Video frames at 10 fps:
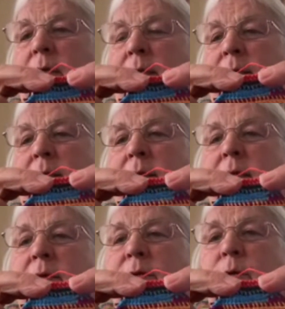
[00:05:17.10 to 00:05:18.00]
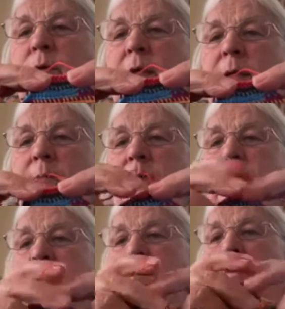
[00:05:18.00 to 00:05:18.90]
And I thought that
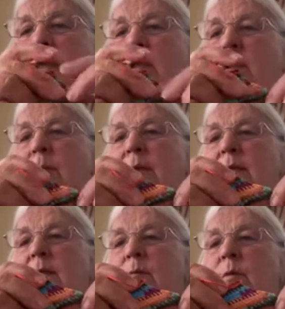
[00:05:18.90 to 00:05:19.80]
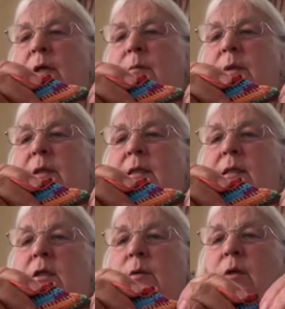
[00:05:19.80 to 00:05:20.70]
that might go in somewhere, but
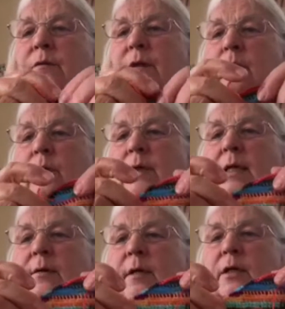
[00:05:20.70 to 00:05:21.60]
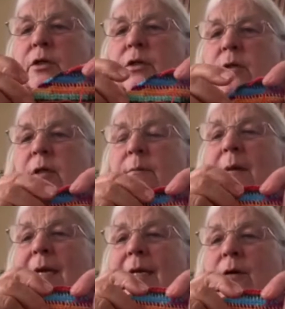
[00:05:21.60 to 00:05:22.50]
it's going off in the wrong direction. So I
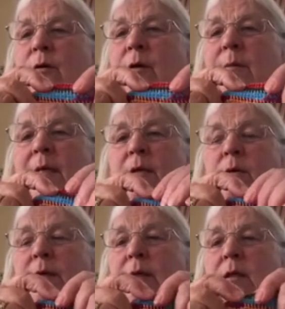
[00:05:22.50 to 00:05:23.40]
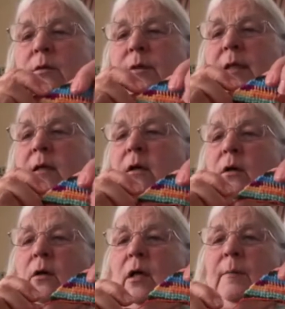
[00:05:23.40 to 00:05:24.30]
may or I may not include it,
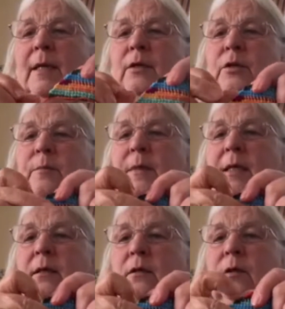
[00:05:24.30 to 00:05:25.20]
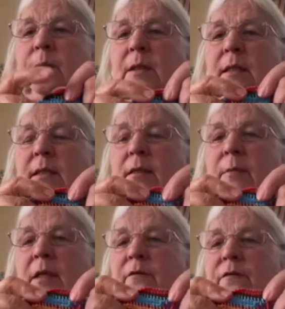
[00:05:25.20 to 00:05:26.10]
or I might just make another piece that
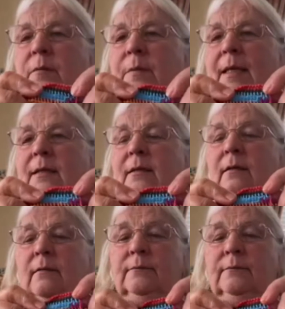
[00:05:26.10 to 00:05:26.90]
might fit better.